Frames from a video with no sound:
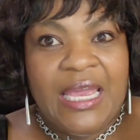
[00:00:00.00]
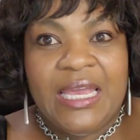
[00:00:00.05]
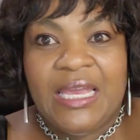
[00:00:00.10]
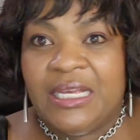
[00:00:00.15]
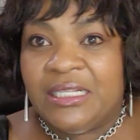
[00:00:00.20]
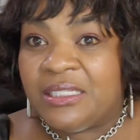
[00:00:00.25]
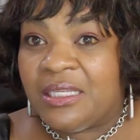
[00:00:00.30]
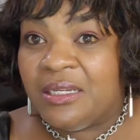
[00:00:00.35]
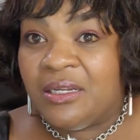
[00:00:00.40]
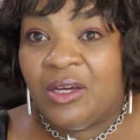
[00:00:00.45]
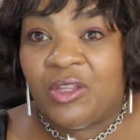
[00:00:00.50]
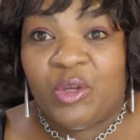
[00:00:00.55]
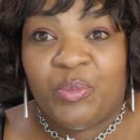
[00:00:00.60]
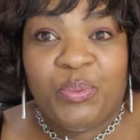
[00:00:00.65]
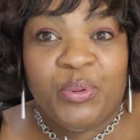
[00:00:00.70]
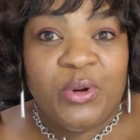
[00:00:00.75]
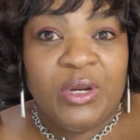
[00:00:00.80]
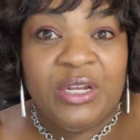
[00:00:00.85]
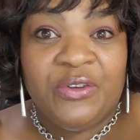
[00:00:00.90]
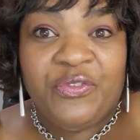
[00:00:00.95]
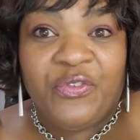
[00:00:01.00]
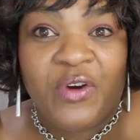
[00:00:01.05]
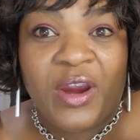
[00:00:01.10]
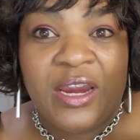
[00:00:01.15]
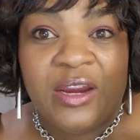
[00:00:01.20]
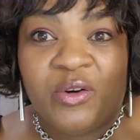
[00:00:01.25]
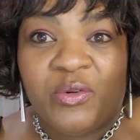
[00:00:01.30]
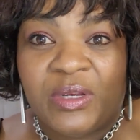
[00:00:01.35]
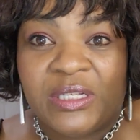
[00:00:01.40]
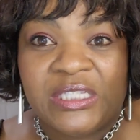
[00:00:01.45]
It's another pretty
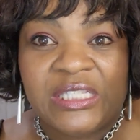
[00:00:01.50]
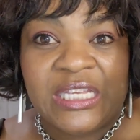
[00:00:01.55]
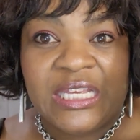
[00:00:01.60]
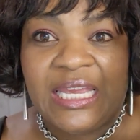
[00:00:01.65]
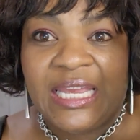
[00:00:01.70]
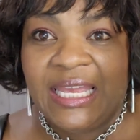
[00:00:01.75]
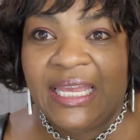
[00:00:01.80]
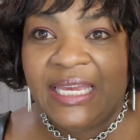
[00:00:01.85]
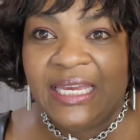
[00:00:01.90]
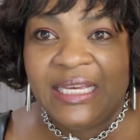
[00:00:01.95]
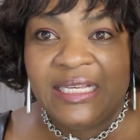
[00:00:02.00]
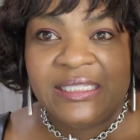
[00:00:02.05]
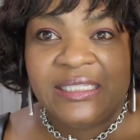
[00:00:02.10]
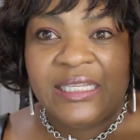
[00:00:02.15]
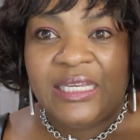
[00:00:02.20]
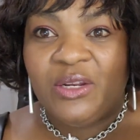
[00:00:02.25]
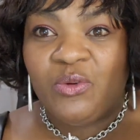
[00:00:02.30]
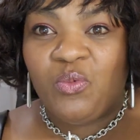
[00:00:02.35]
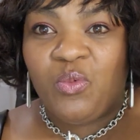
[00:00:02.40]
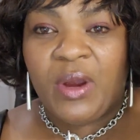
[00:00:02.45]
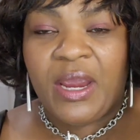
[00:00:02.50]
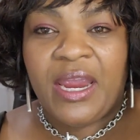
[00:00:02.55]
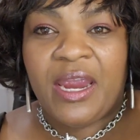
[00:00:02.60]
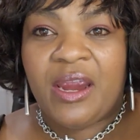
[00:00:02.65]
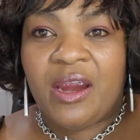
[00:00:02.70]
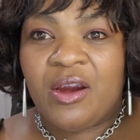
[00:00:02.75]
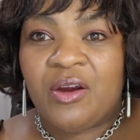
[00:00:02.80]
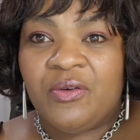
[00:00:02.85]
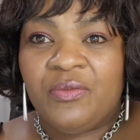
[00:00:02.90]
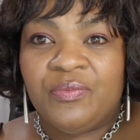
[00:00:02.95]
fragrance. Easy to
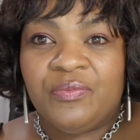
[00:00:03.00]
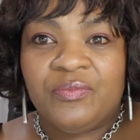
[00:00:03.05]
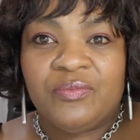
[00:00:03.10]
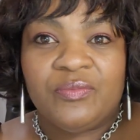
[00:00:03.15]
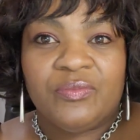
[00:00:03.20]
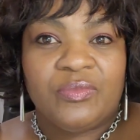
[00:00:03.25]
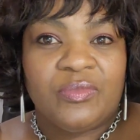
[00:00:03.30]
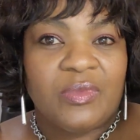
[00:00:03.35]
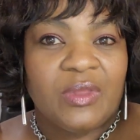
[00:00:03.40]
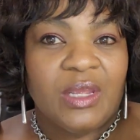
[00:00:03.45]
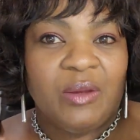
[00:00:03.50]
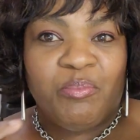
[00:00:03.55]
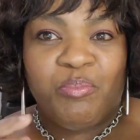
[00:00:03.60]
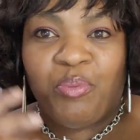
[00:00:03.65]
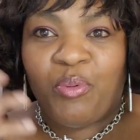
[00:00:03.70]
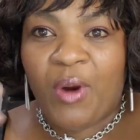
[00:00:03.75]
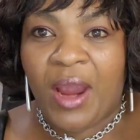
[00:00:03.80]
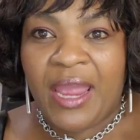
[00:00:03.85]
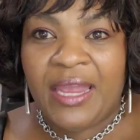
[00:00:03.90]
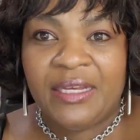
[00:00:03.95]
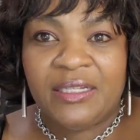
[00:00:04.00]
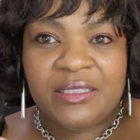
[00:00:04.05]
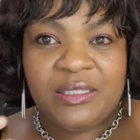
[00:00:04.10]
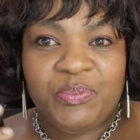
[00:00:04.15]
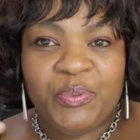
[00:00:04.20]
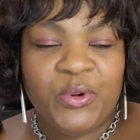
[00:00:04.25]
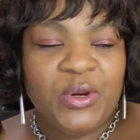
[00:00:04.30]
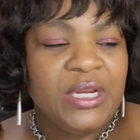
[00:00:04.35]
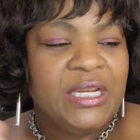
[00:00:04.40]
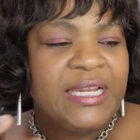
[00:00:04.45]
wear. Bright,
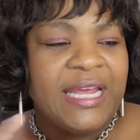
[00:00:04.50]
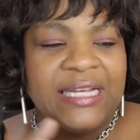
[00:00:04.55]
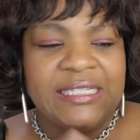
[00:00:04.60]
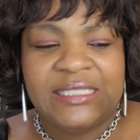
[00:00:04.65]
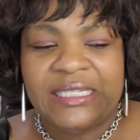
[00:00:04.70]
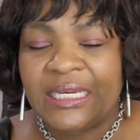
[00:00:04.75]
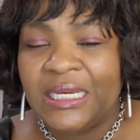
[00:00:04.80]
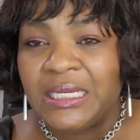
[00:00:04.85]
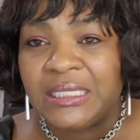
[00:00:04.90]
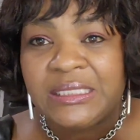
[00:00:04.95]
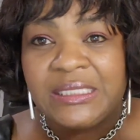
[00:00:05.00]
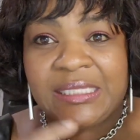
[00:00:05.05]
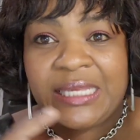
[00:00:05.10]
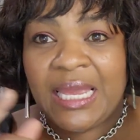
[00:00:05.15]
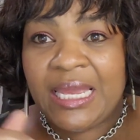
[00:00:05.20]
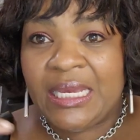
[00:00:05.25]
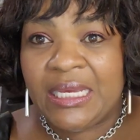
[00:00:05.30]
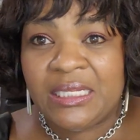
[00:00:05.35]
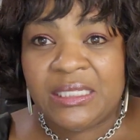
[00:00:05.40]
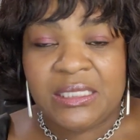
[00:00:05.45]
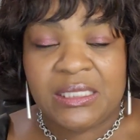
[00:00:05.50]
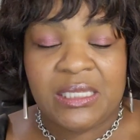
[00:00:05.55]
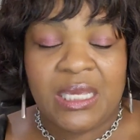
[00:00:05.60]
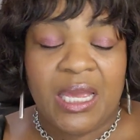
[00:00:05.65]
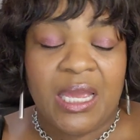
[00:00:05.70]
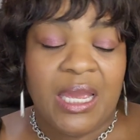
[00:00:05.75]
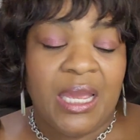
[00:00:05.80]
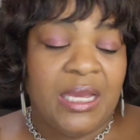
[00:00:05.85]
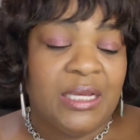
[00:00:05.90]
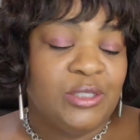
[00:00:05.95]
pretty. They did say it's
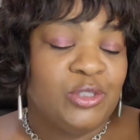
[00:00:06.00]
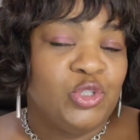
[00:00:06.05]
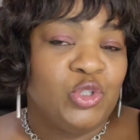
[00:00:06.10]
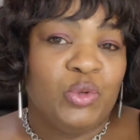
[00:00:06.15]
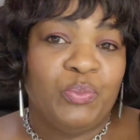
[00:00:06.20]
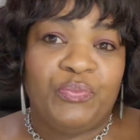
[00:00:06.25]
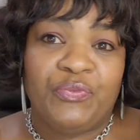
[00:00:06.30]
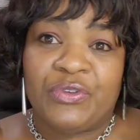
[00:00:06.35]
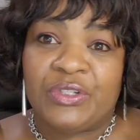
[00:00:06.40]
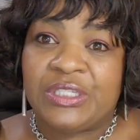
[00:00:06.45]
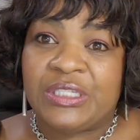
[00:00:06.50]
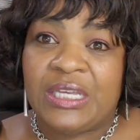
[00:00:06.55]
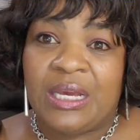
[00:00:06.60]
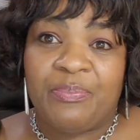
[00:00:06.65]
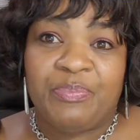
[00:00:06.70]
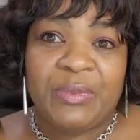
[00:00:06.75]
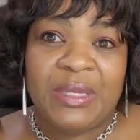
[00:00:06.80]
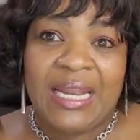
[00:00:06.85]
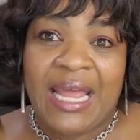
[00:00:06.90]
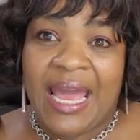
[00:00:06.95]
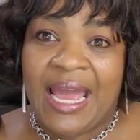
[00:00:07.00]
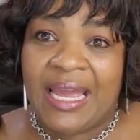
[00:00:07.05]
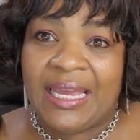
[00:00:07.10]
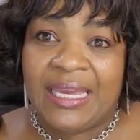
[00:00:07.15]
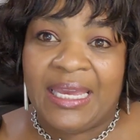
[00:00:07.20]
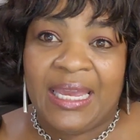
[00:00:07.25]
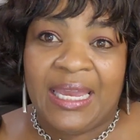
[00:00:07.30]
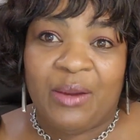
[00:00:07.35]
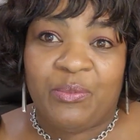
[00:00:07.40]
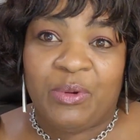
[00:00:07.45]
a dupe for something. I
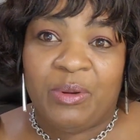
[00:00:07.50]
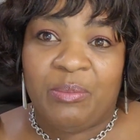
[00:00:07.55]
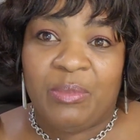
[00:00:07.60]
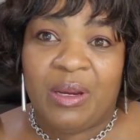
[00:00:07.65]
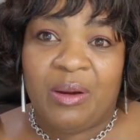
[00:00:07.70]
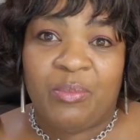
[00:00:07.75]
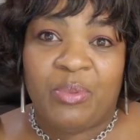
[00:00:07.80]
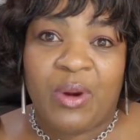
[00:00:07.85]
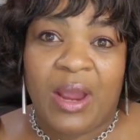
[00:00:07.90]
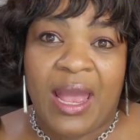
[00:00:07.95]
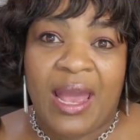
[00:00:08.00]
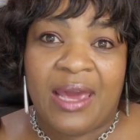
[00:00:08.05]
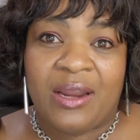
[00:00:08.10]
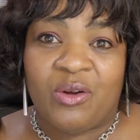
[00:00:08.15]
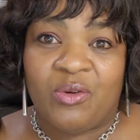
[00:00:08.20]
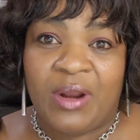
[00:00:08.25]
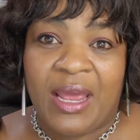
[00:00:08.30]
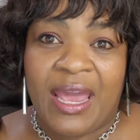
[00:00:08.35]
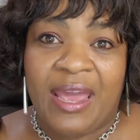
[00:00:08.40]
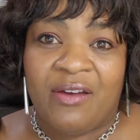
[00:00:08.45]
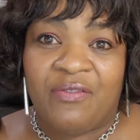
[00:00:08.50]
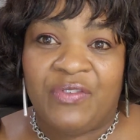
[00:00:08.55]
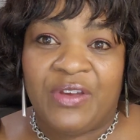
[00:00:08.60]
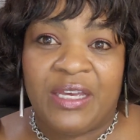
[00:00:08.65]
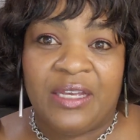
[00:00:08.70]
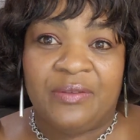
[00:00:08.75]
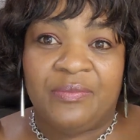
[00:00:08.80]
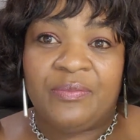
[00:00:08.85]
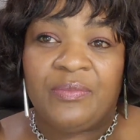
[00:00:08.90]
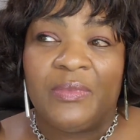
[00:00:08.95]
can't remember. I don't have
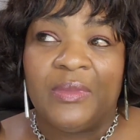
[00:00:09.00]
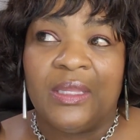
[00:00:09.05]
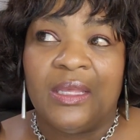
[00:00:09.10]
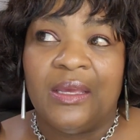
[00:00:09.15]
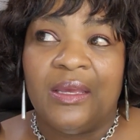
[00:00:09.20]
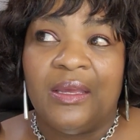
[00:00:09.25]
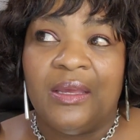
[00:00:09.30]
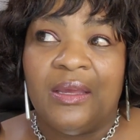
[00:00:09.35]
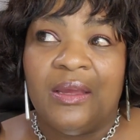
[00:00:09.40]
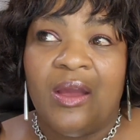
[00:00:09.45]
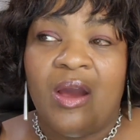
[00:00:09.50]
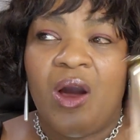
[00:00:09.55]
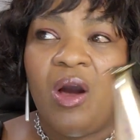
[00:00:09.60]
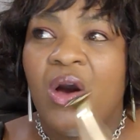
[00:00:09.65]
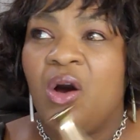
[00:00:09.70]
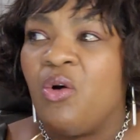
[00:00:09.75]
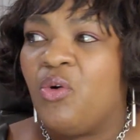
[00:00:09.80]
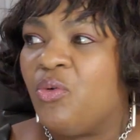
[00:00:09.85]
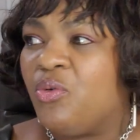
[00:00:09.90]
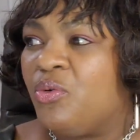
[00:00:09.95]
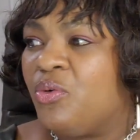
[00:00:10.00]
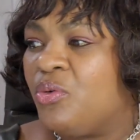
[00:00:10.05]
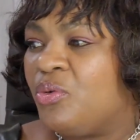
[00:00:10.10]
it. Oh.